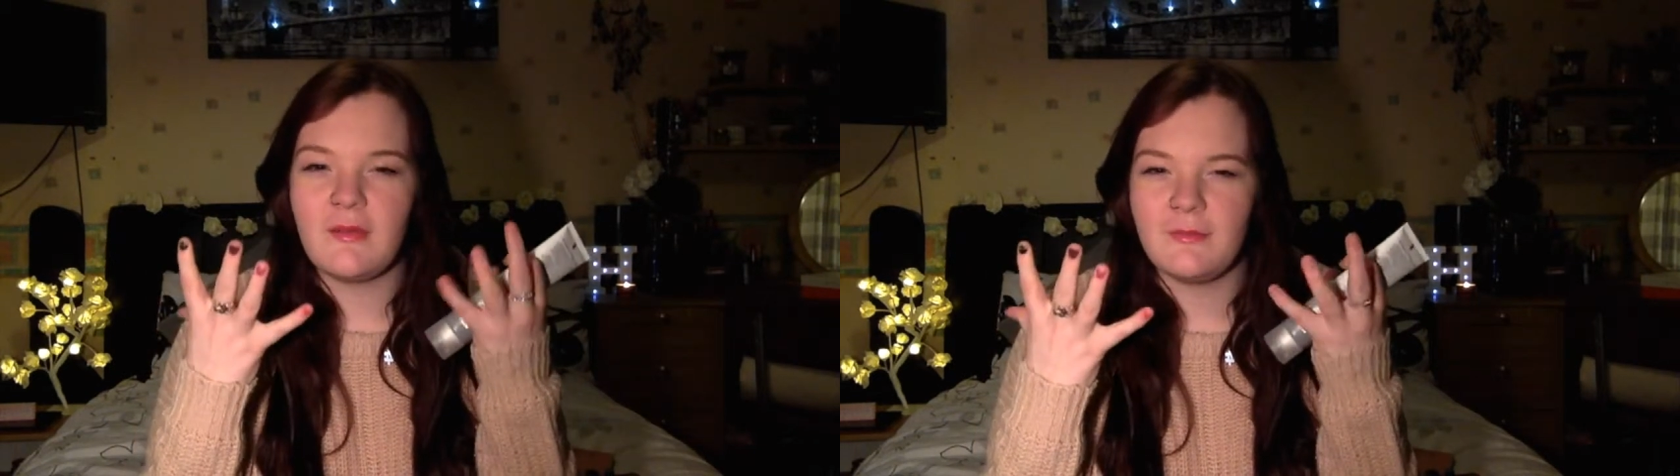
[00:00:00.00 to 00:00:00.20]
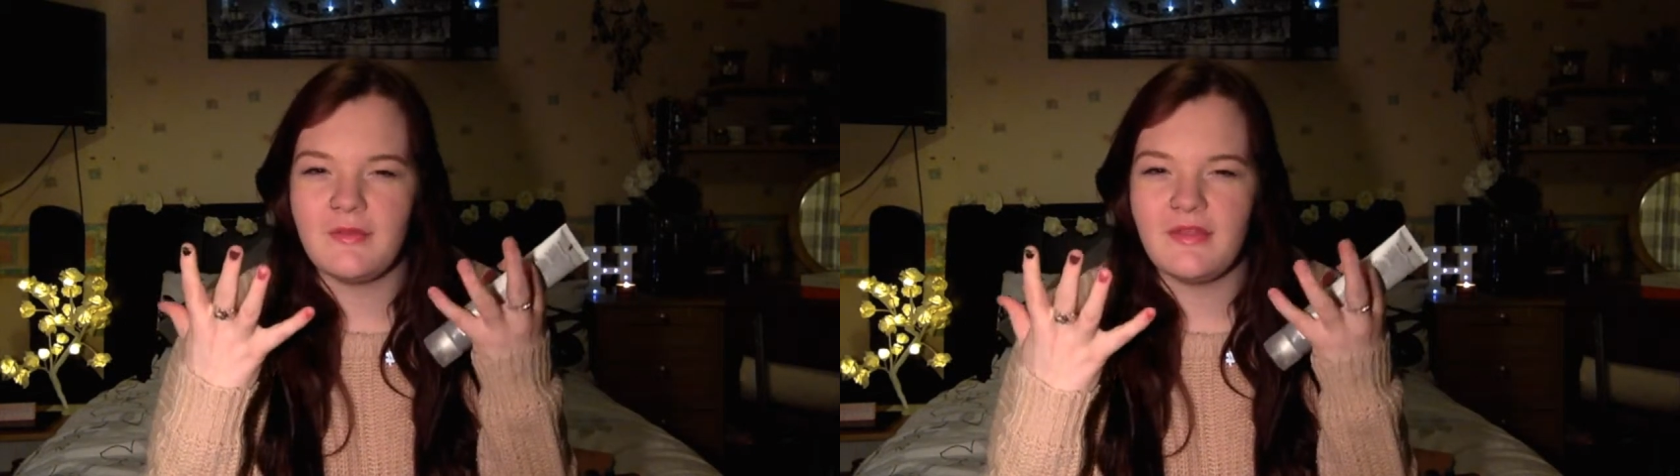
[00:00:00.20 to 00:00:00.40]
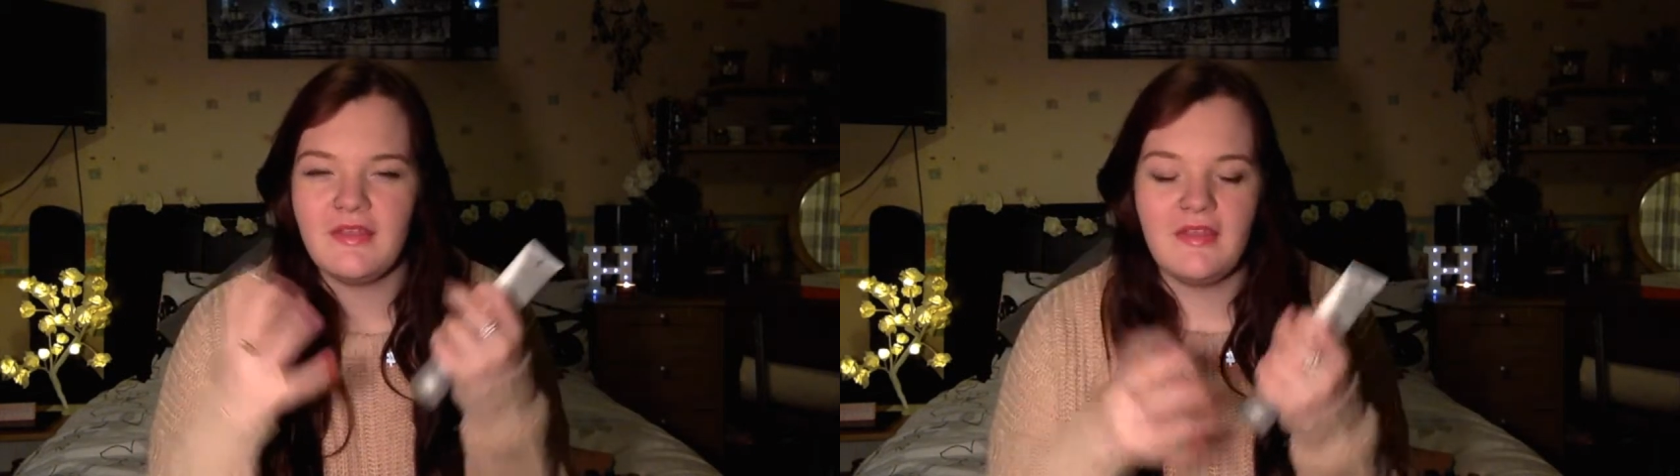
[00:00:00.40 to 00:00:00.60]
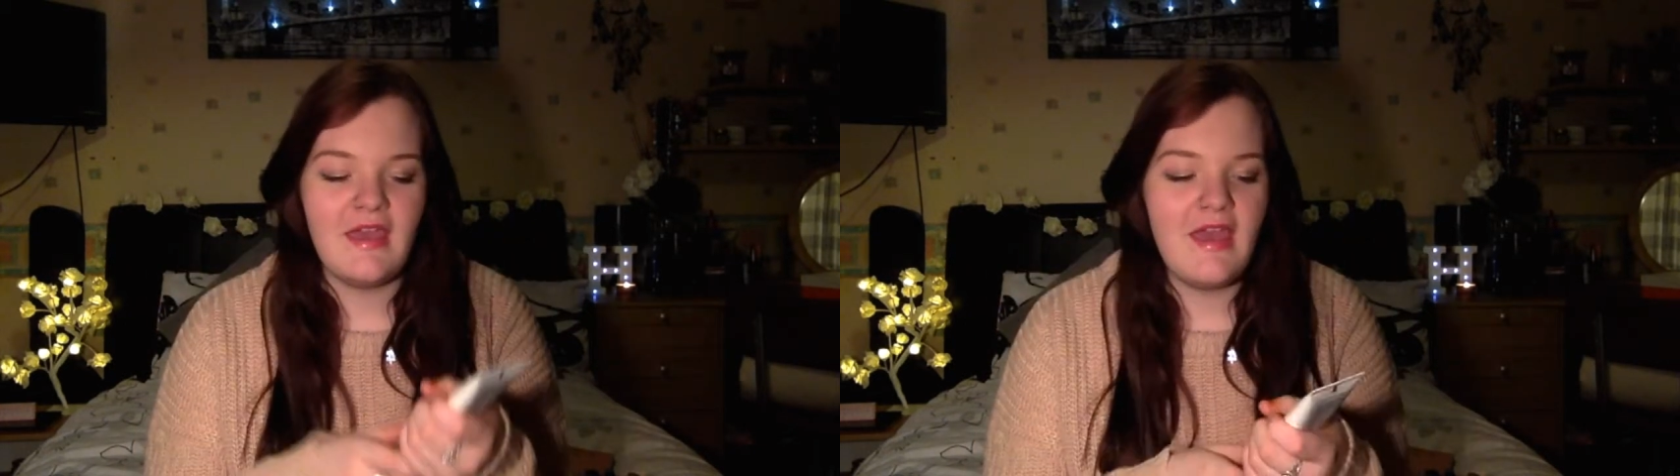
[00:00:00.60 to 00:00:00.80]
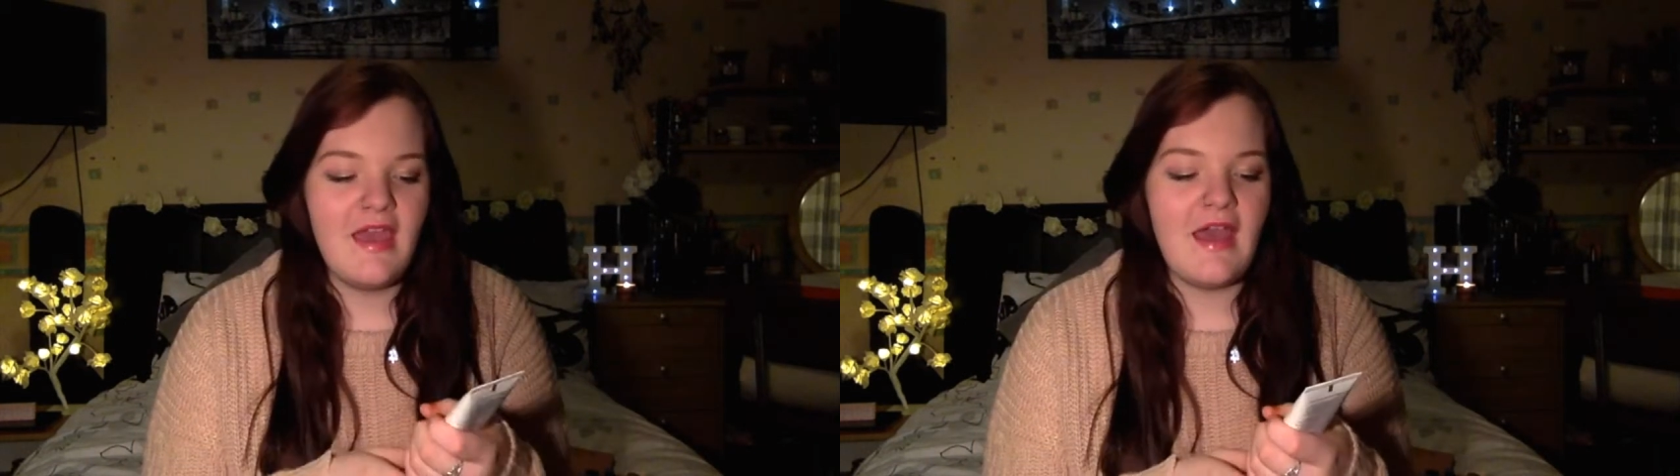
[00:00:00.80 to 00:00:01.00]

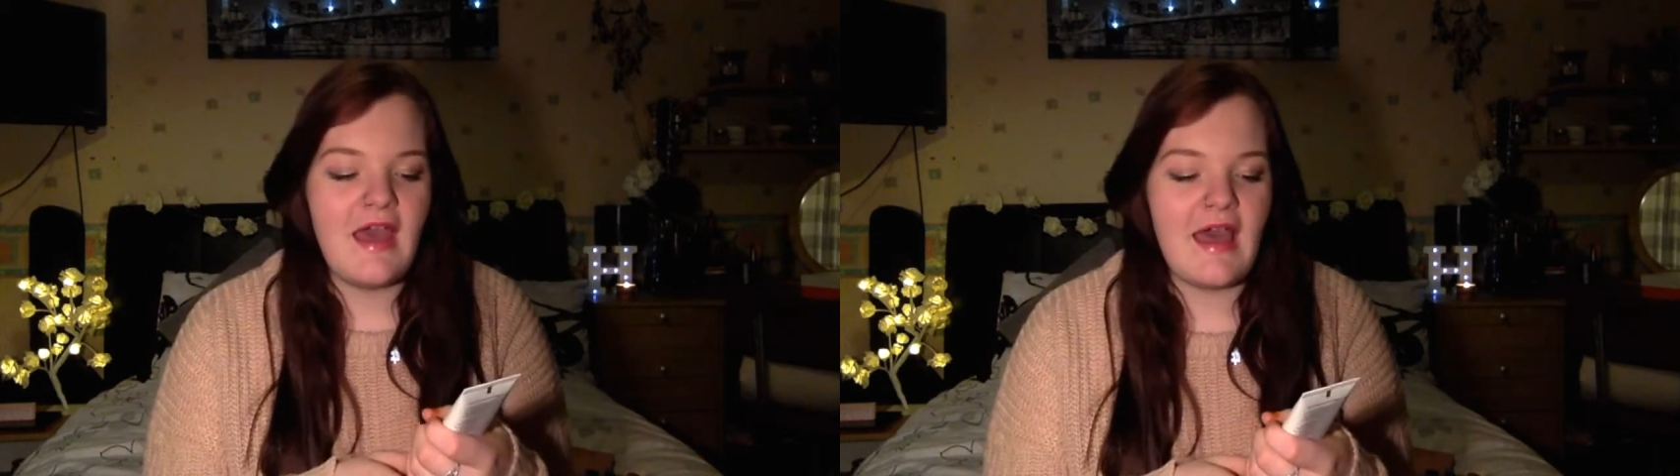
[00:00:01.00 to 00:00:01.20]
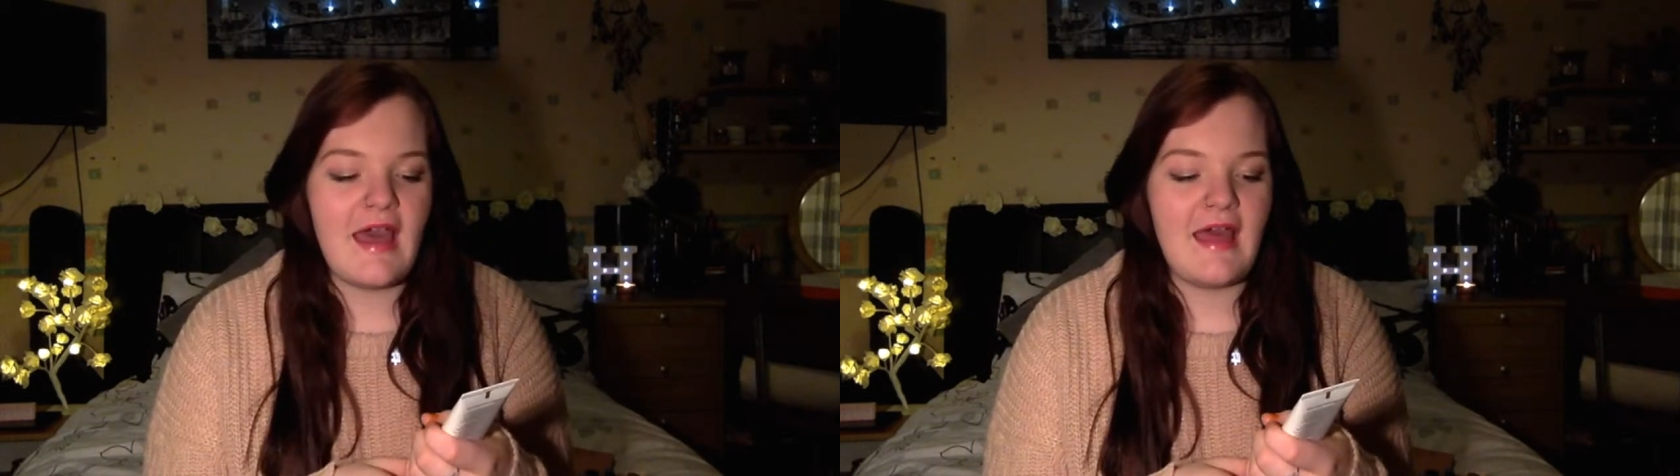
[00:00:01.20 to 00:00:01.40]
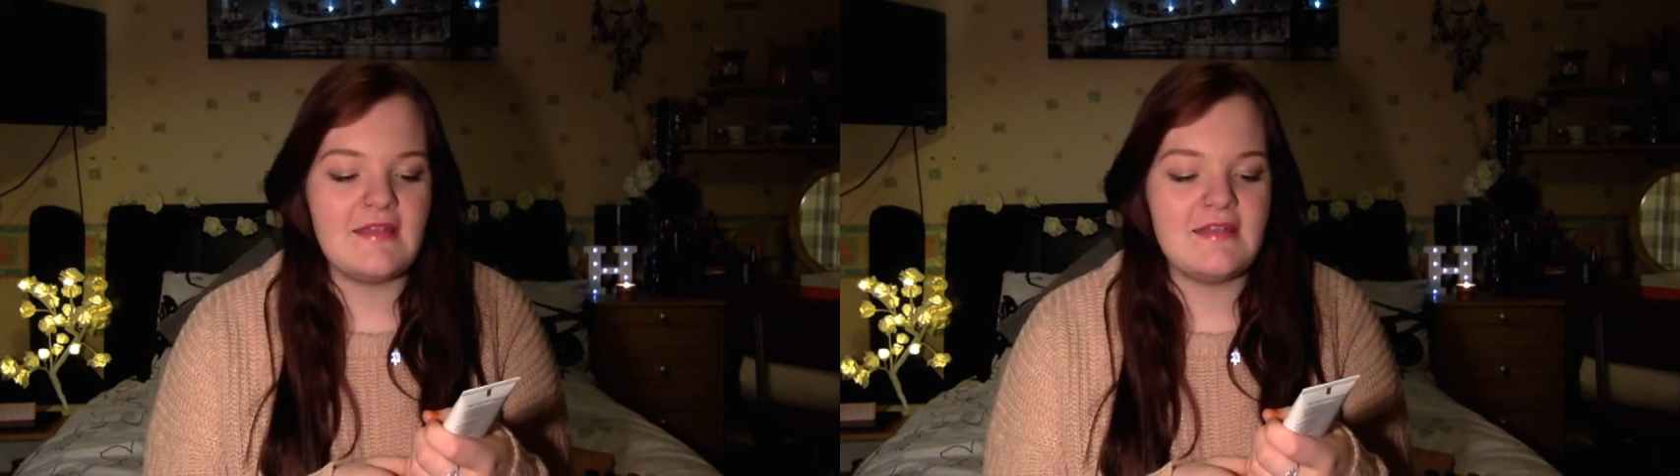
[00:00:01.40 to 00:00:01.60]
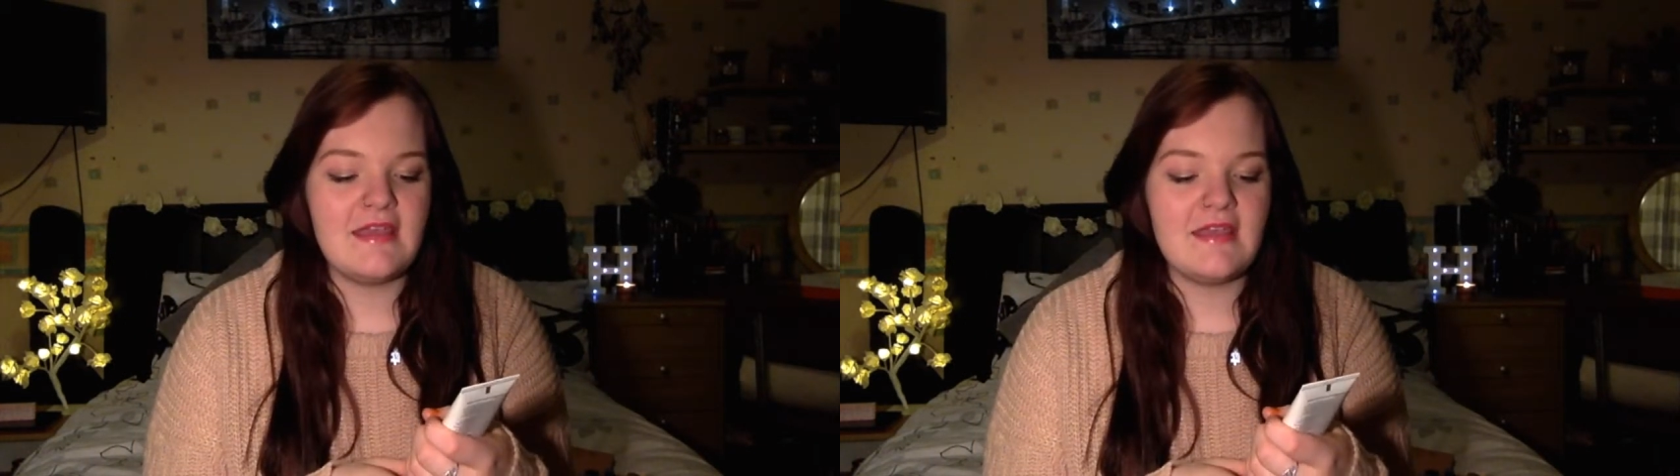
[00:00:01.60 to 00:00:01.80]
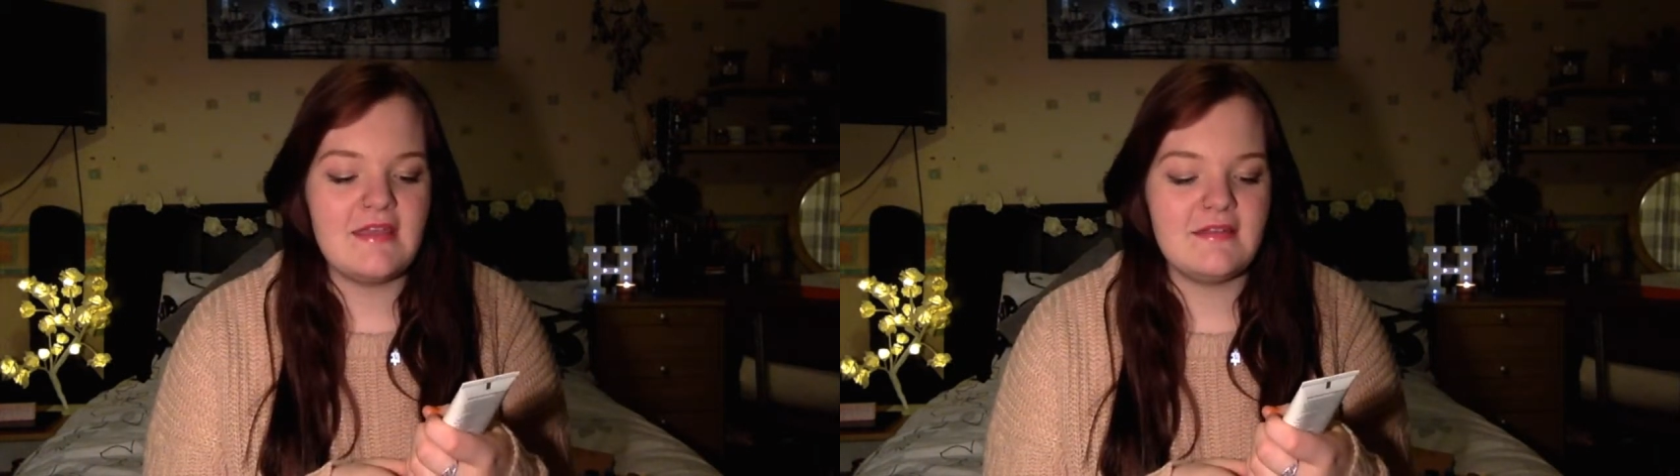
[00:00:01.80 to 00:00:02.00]
and
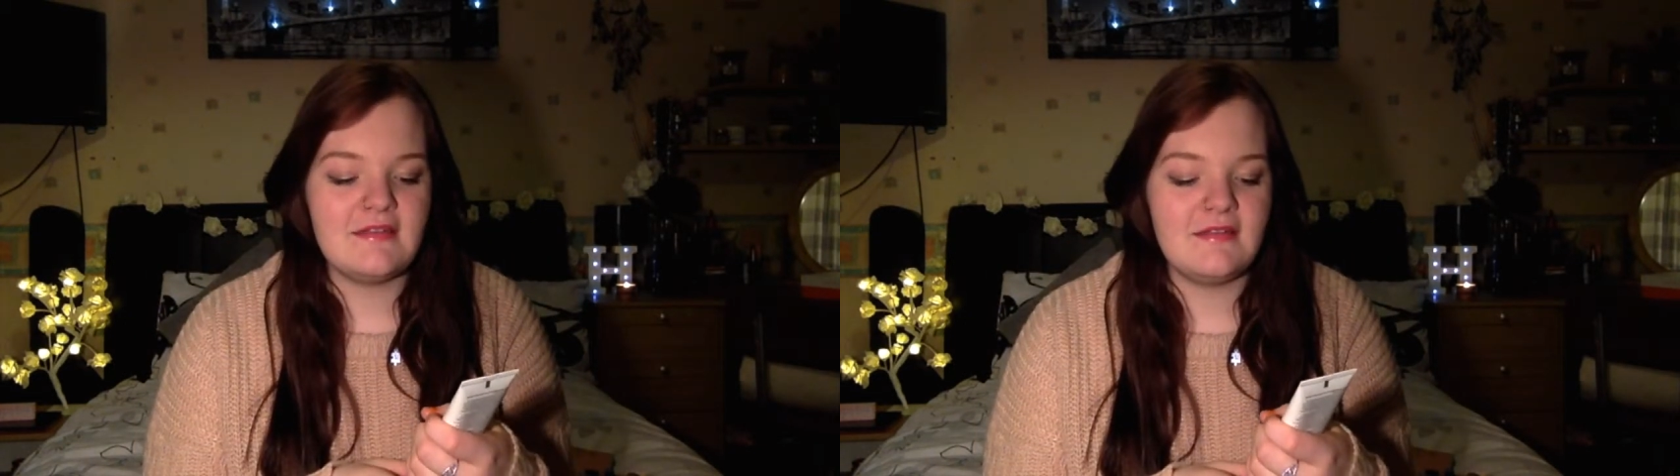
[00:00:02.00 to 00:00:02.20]
it